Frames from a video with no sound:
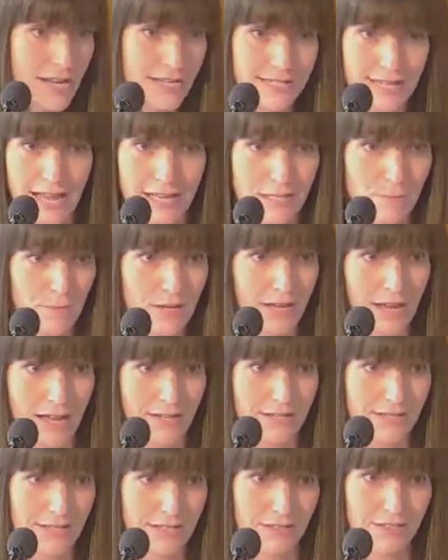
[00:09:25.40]
has had to be
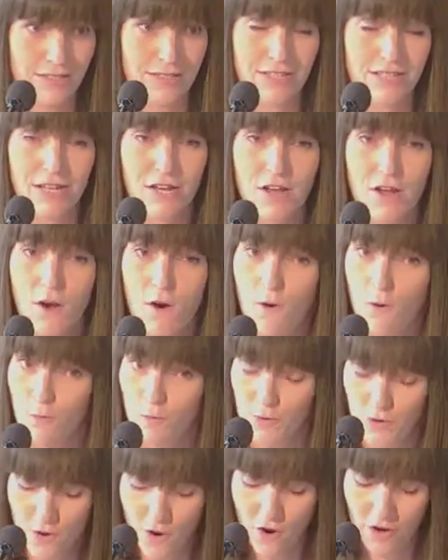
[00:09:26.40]
cancelled or
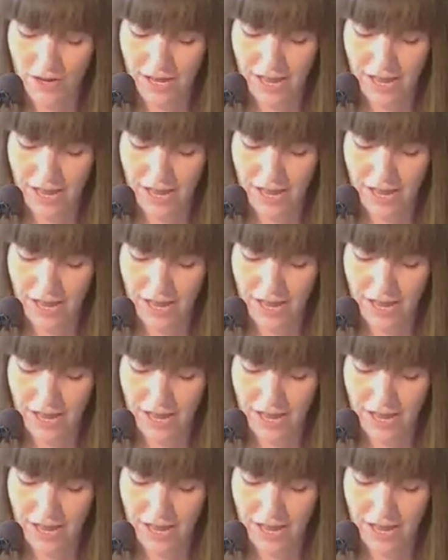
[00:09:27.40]
we're not